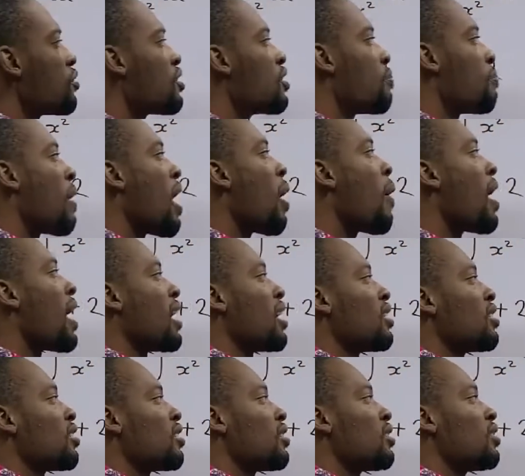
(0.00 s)
use the
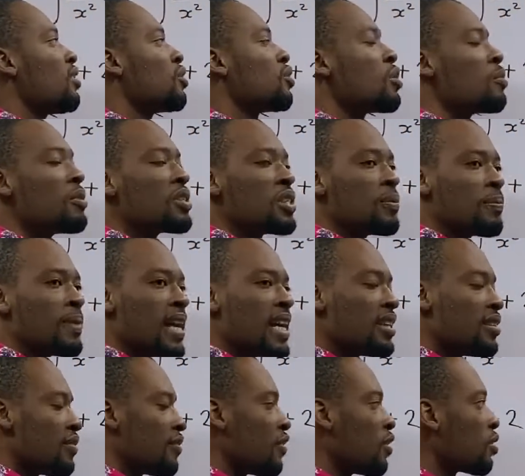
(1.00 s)
power to
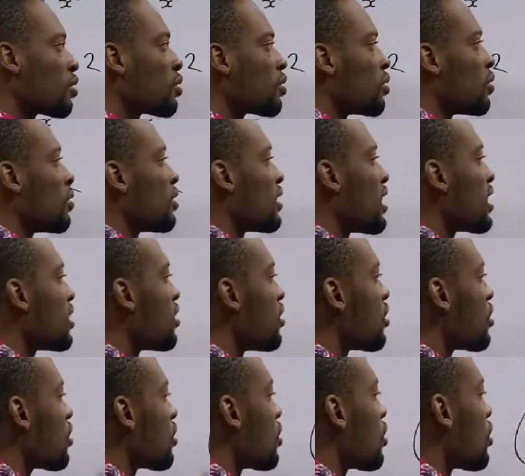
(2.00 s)
multiply the function,
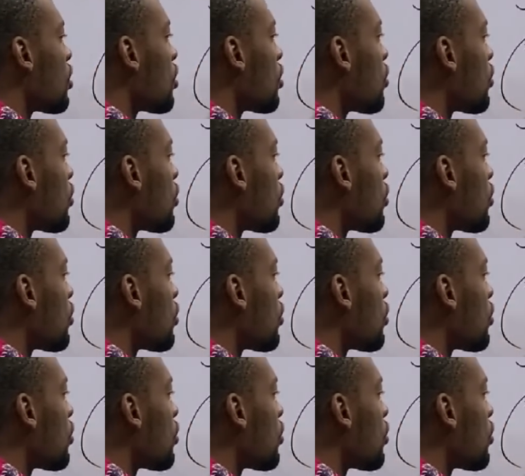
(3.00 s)
that is